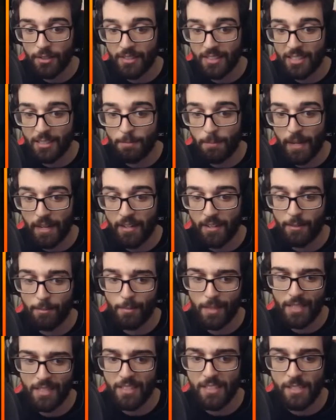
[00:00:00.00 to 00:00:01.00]
spec
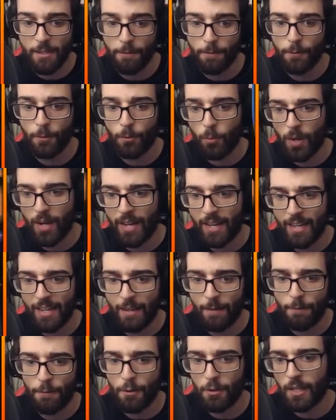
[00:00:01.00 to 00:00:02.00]
him in a different way
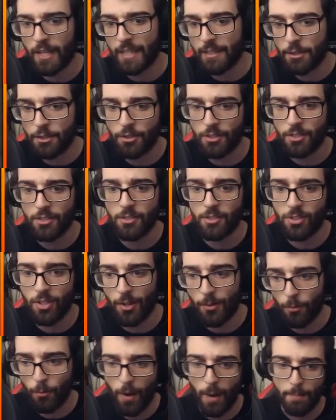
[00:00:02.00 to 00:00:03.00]
if you like using
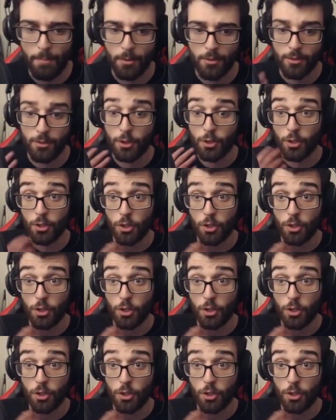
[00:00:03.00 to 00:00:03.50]
certain weapons or certain